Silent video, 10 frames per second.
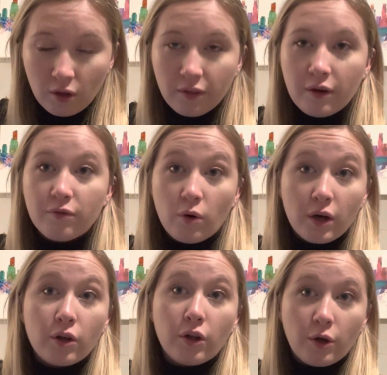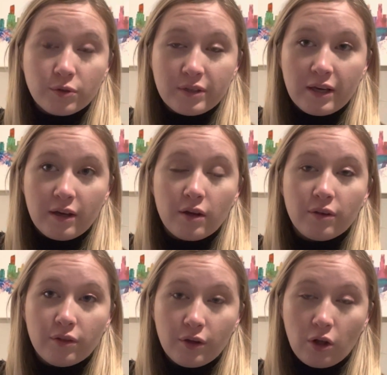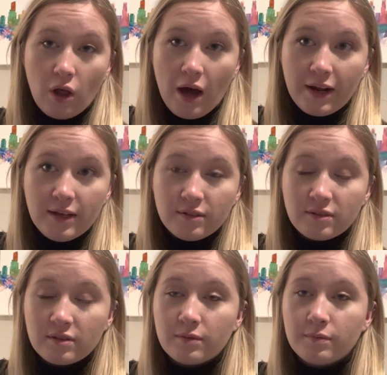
therefore closing the glottis.